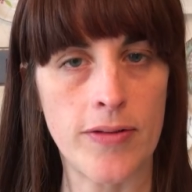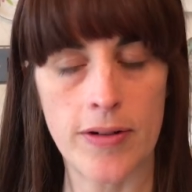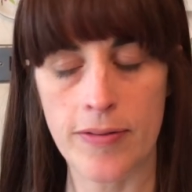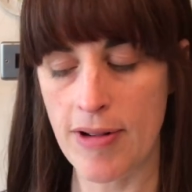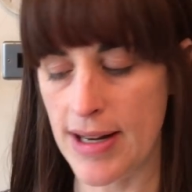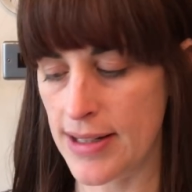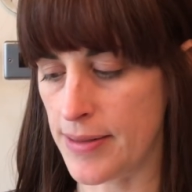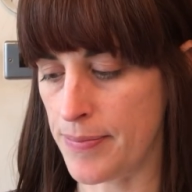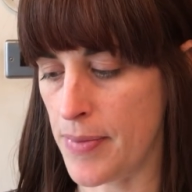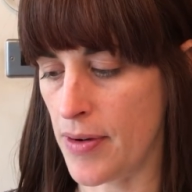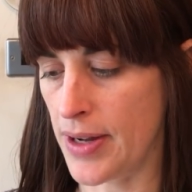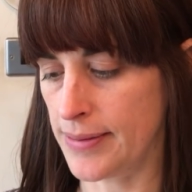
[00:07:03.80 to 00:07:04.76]
for a friend
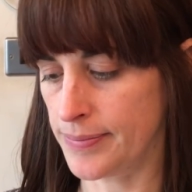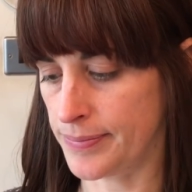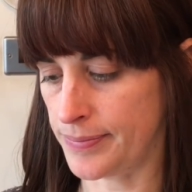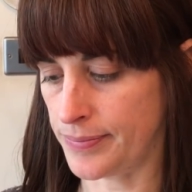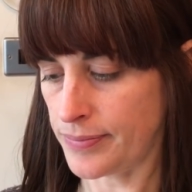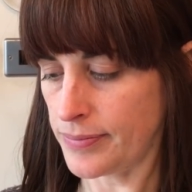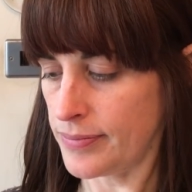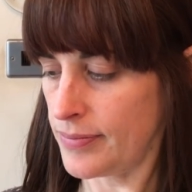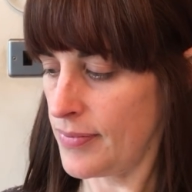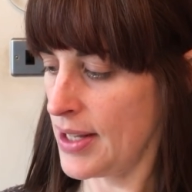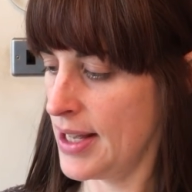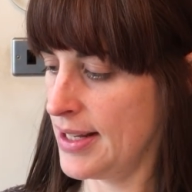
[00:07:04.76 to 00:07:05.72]
of mine,
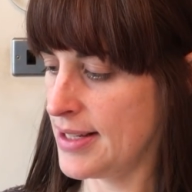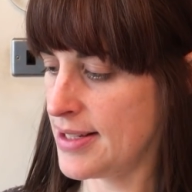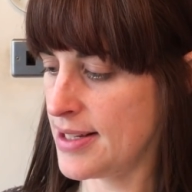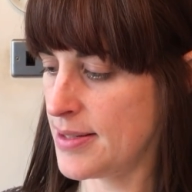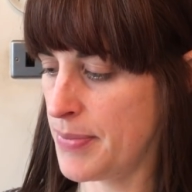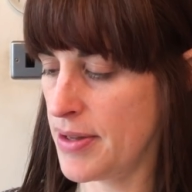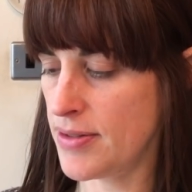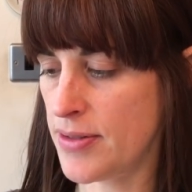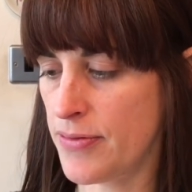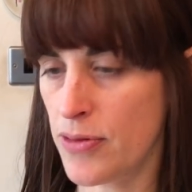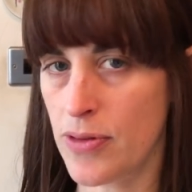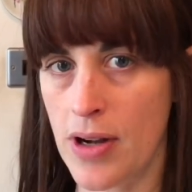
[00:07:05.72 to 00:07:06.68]
and it's this
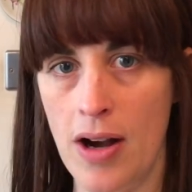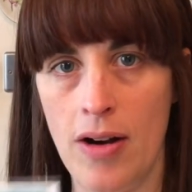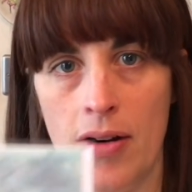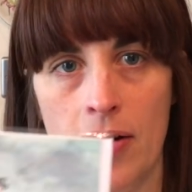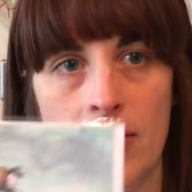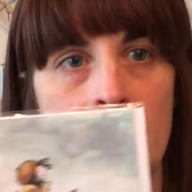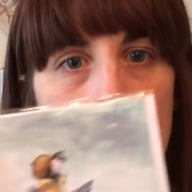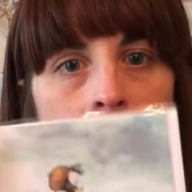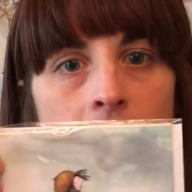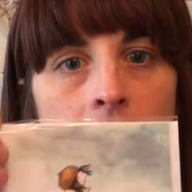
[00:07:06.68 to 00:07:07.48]
beautiful card,